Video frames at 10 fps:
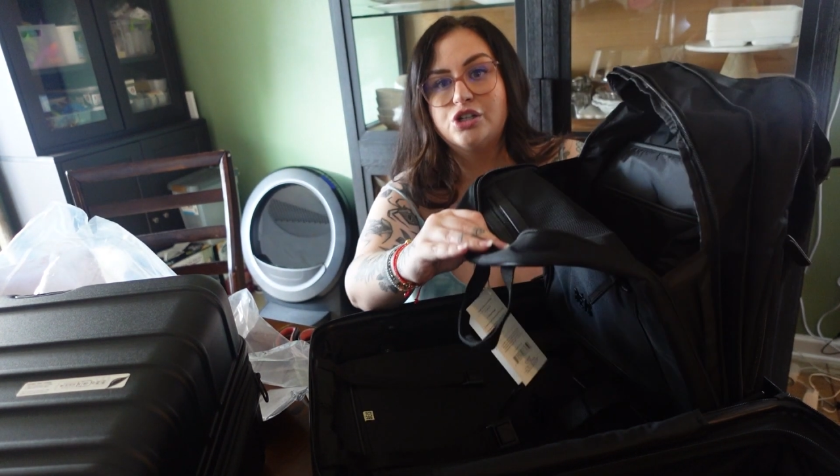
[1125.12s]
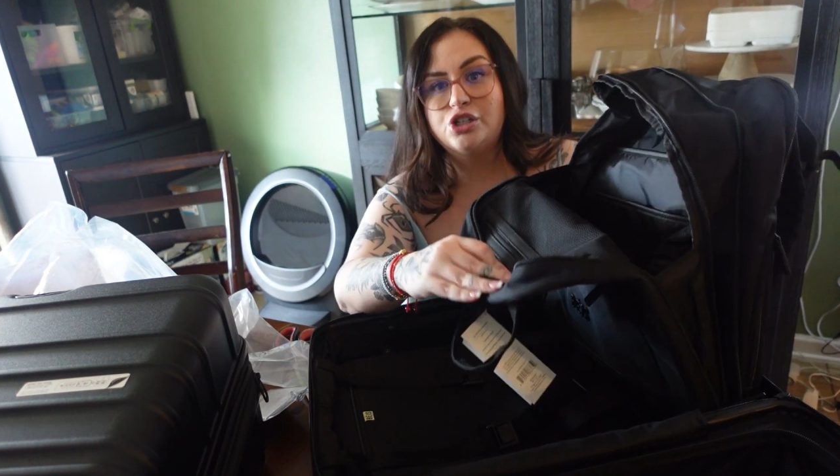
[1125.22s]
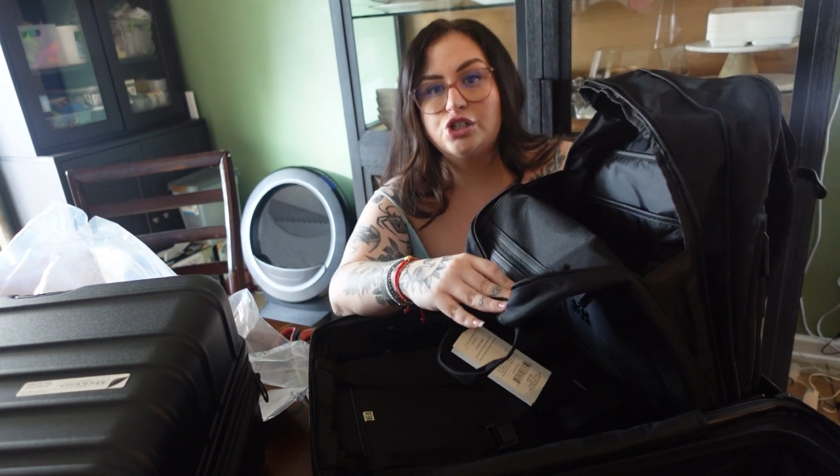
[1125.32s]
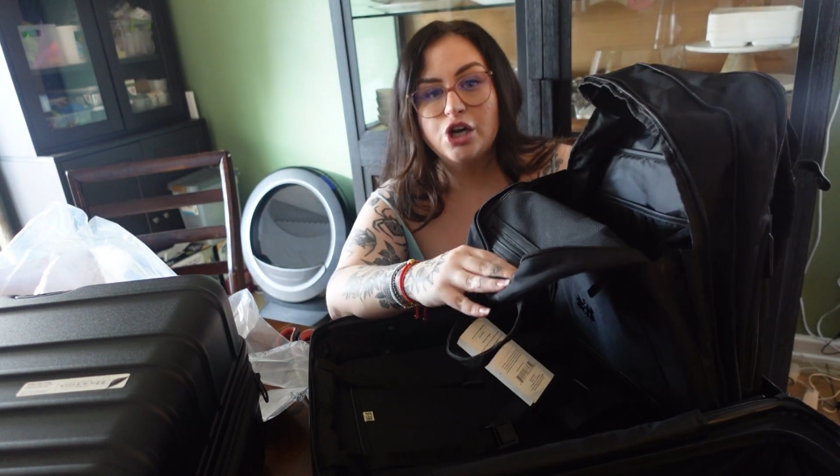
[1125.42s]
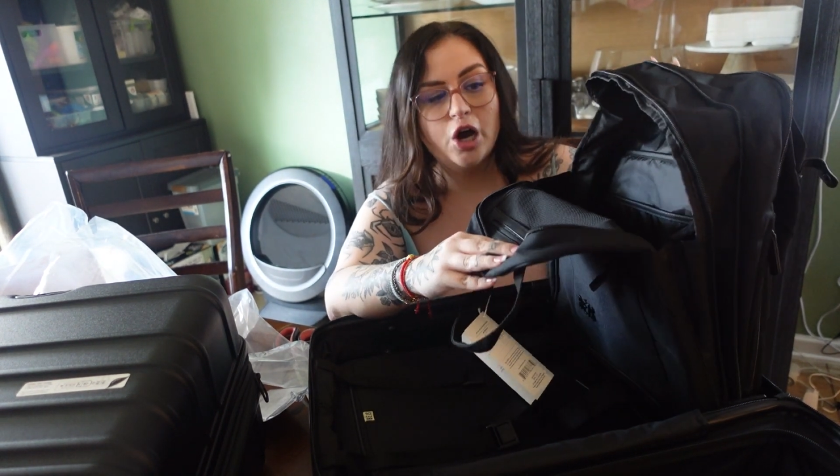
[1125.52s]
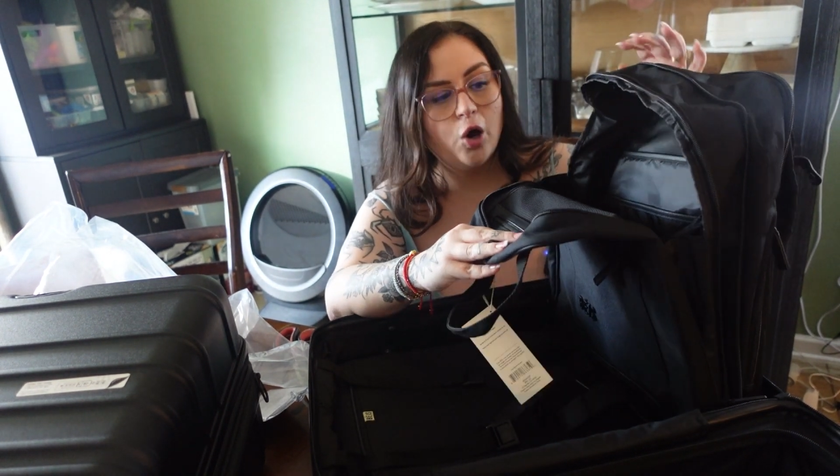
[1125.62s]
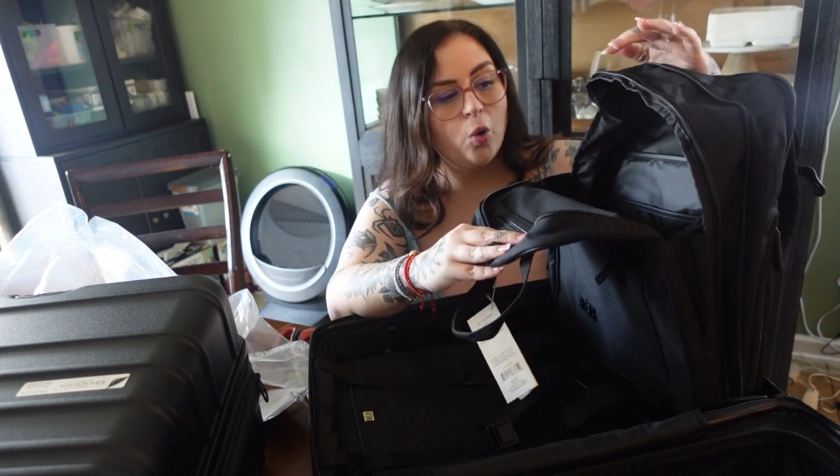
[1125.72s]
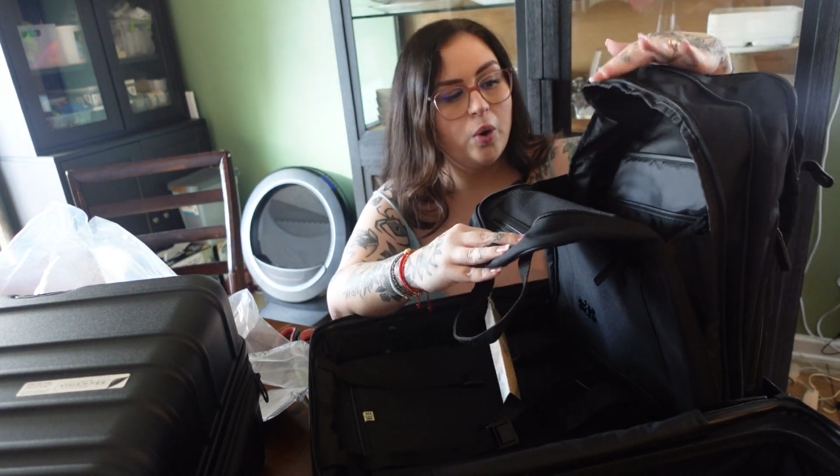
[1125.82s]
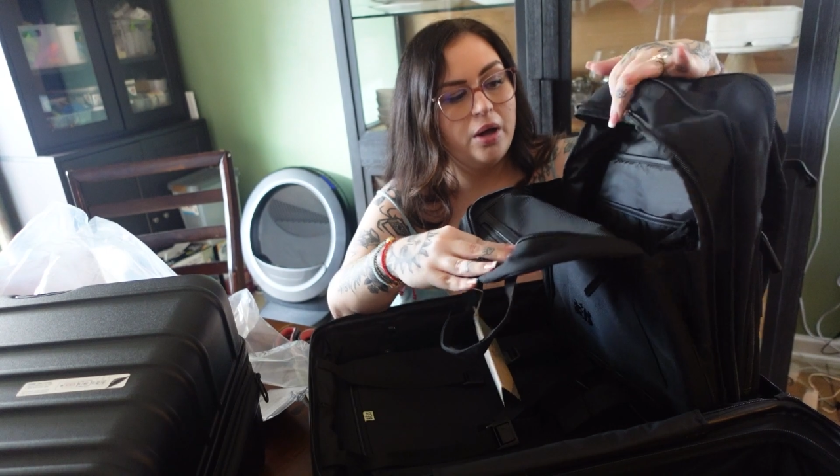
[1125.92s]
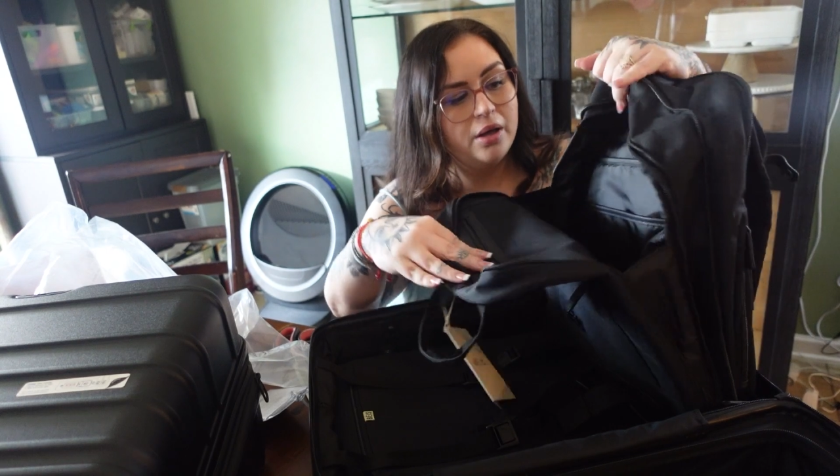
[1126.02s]

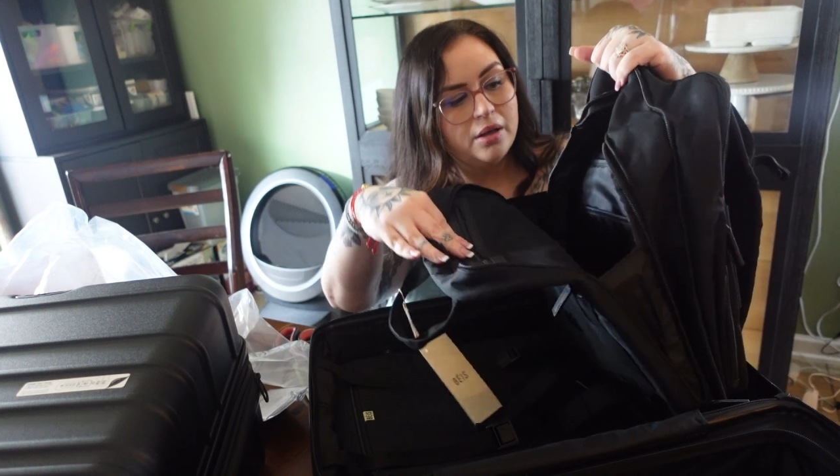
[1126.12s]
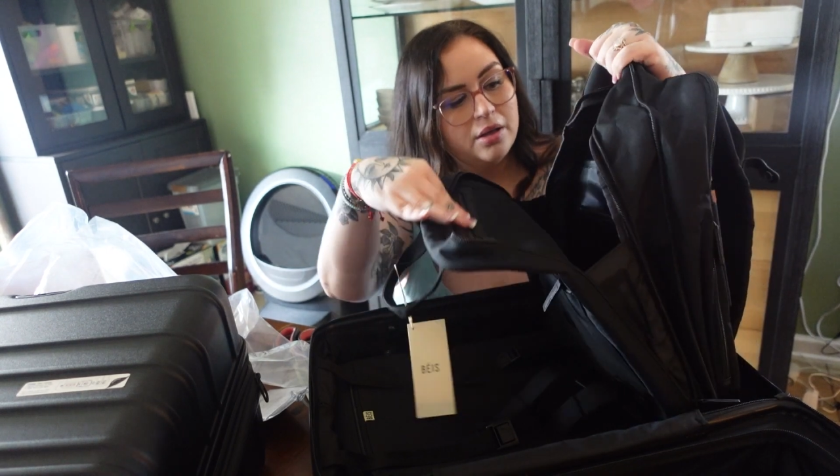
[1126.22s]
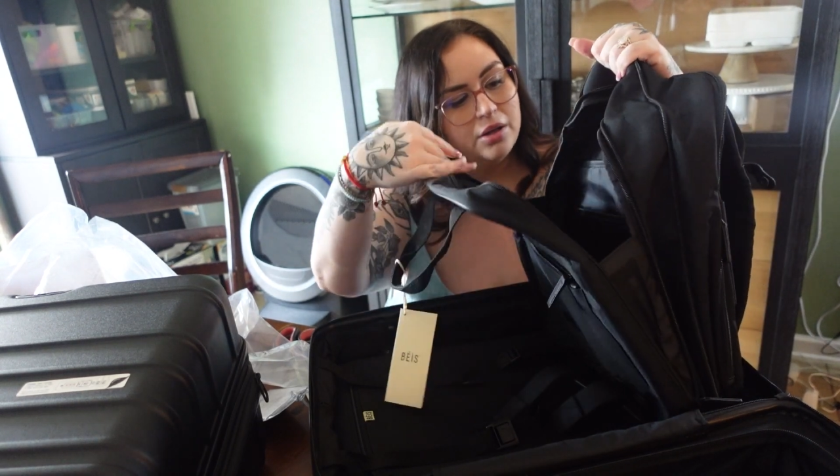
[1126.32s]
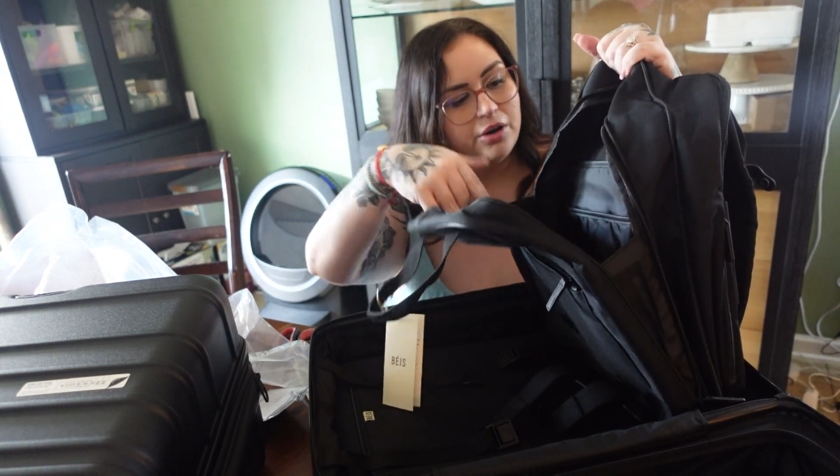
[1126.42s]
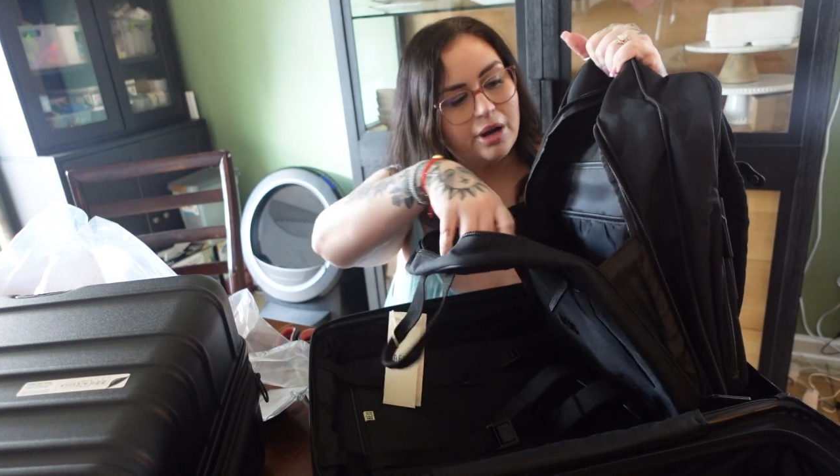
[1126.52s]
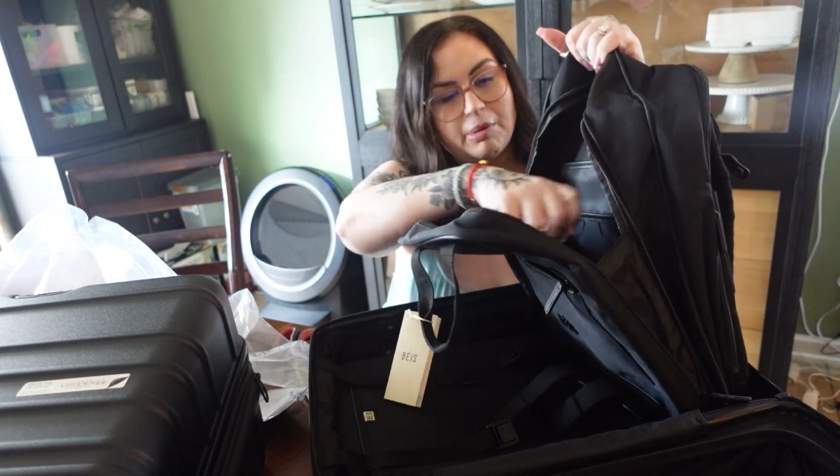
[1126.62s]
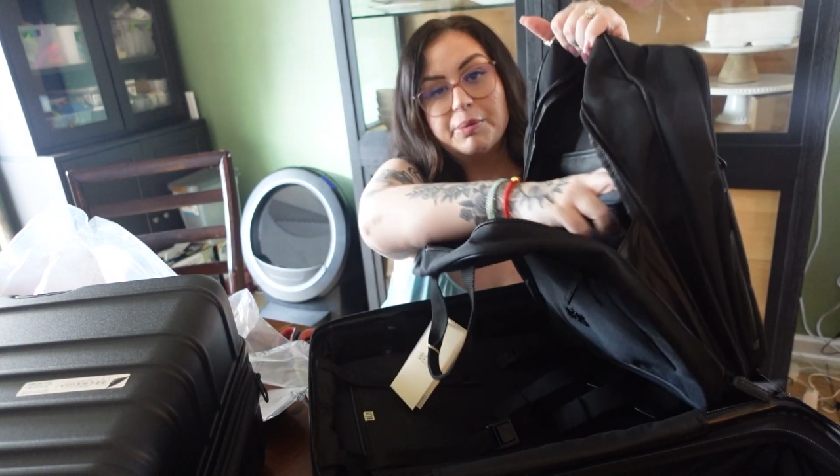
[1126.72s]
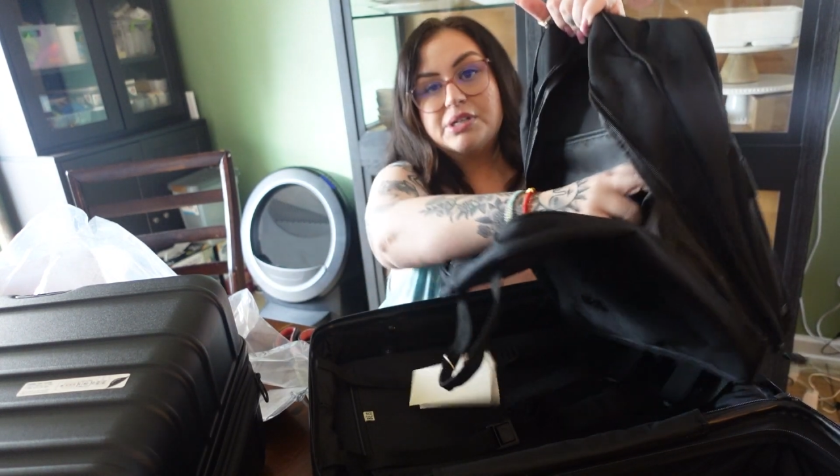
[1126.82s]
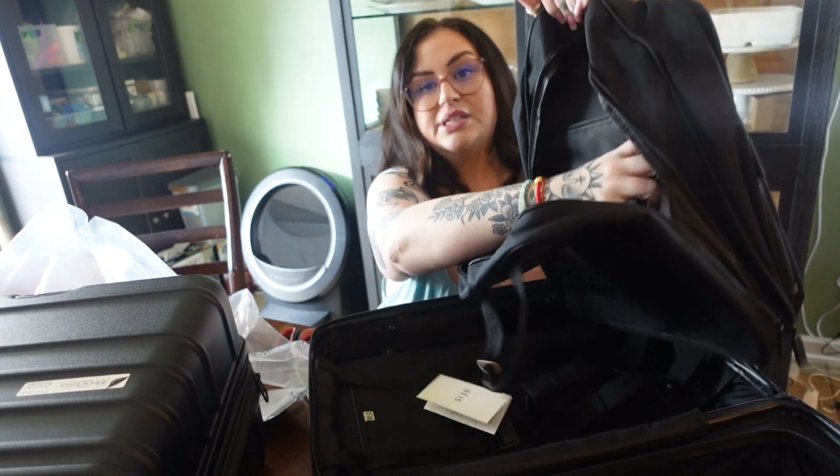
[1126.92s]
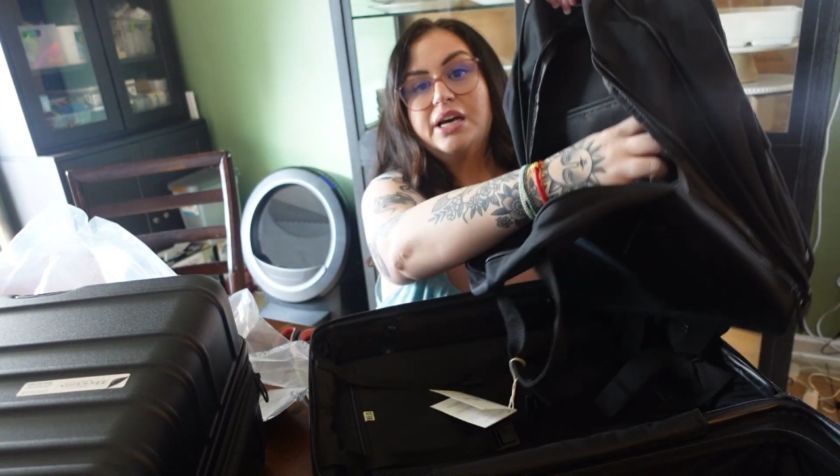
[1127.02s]
so, you're not gonna be able
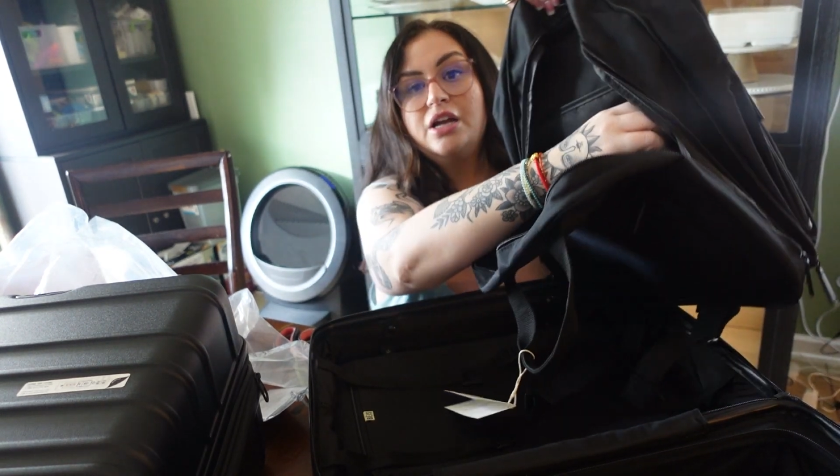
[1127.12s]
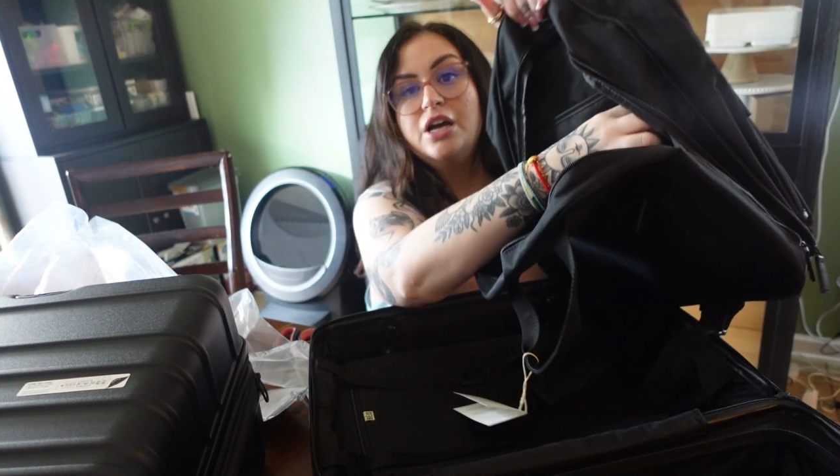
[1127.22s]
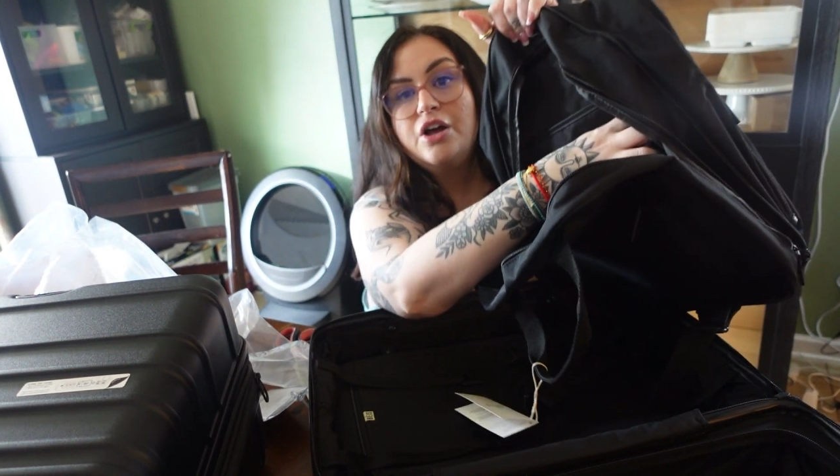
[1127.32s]
to see it.